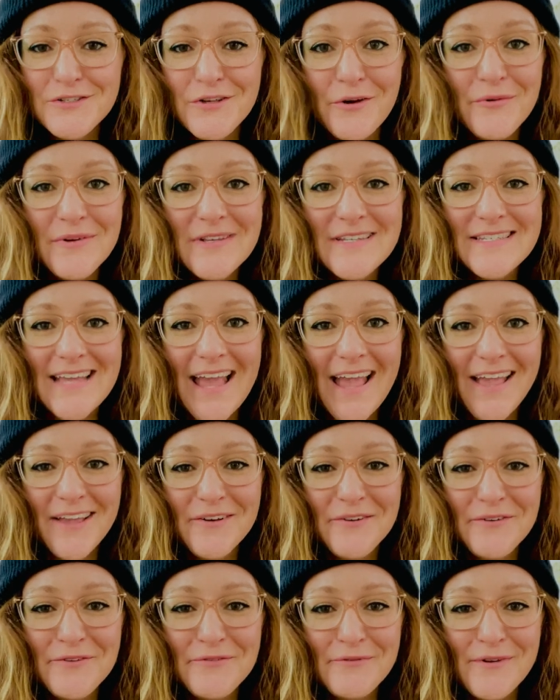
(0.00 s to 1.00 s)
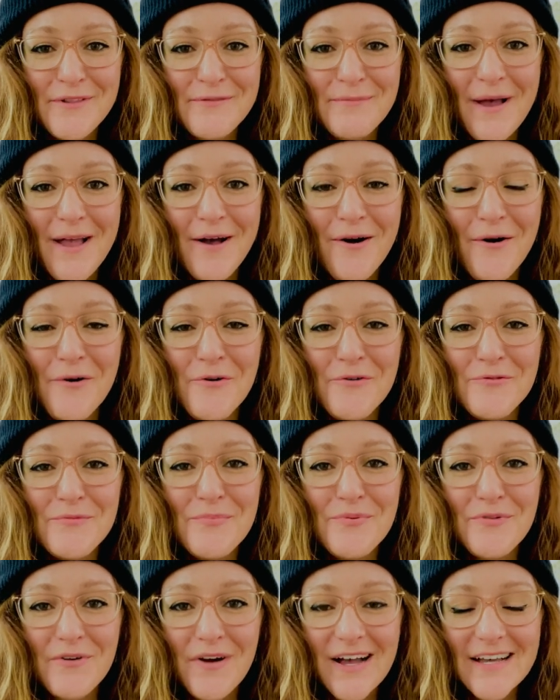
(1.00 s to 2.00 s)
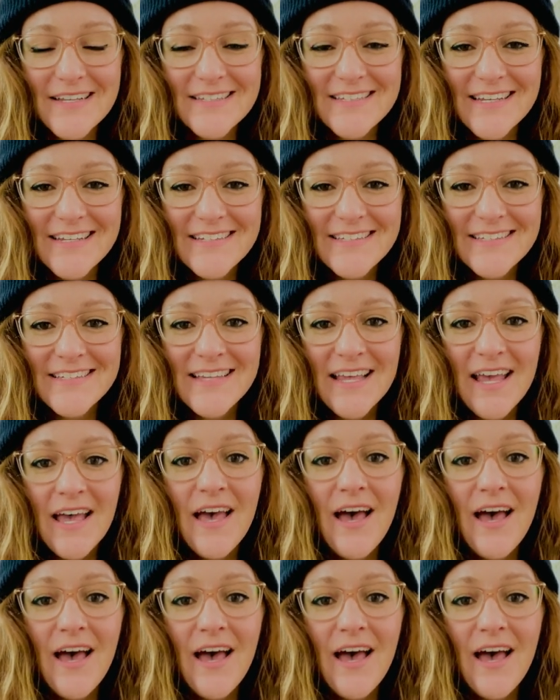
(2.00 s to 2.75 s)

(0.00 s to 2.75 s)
so entangled with my own process.